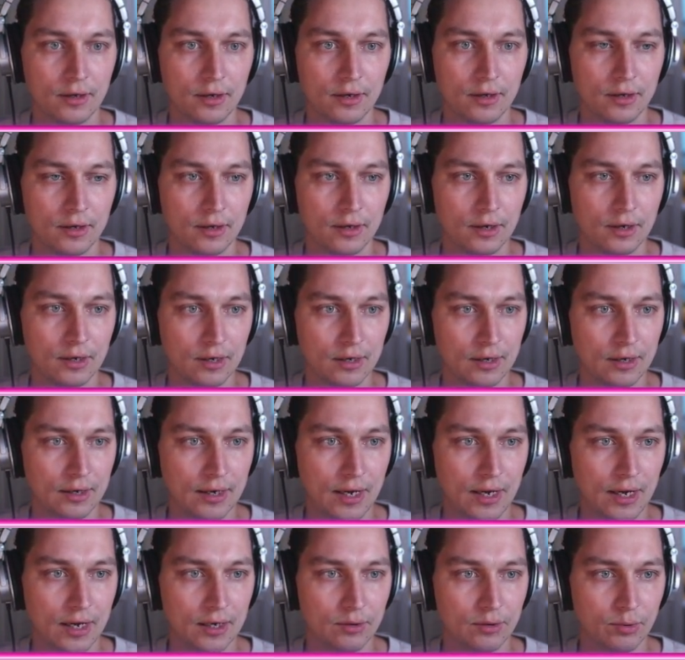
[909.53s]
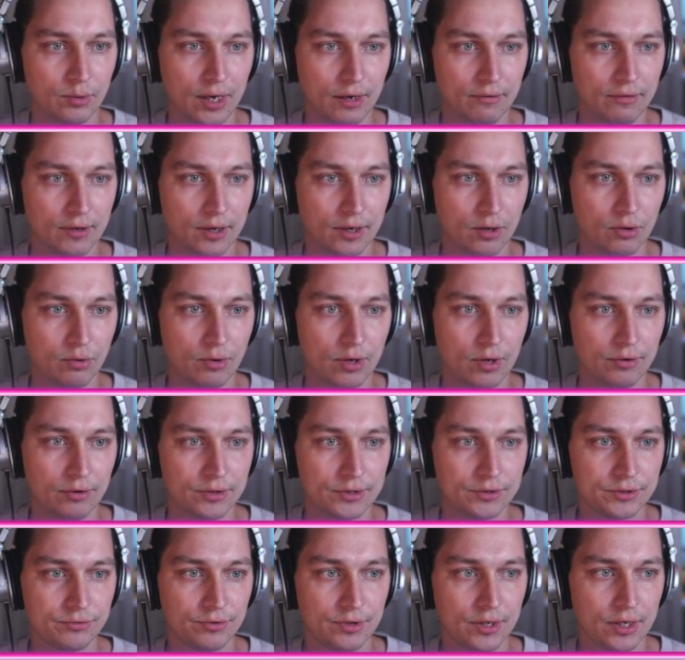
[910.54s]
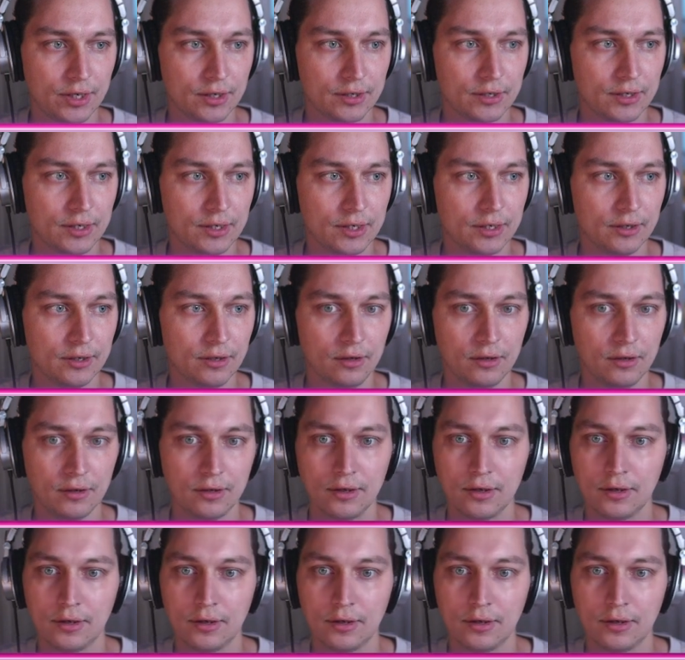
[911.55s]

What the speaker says: and we have the query string nil,